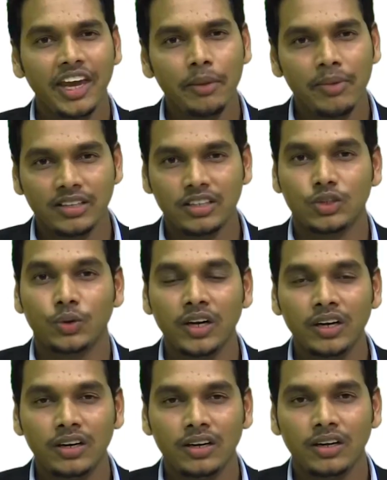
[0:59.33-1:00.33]
came as a
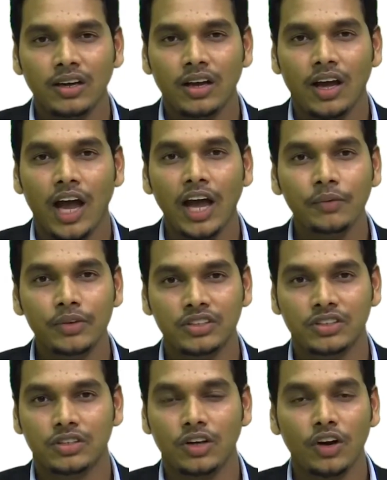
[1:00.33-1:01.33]
student, I
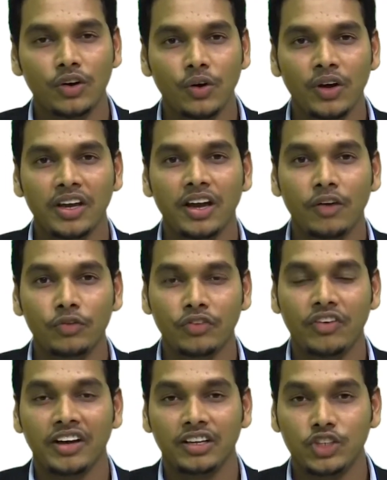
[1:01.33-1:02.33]
was not knowing how to
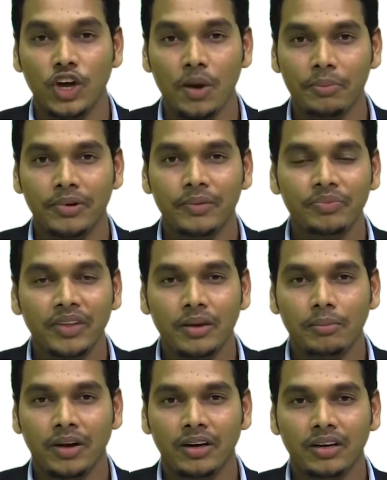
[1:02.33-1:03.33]
find a job.
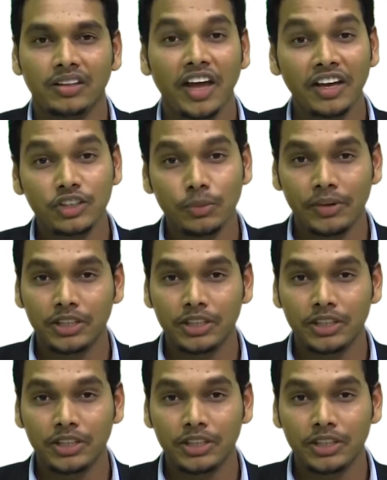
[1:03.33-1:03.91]
But thanks to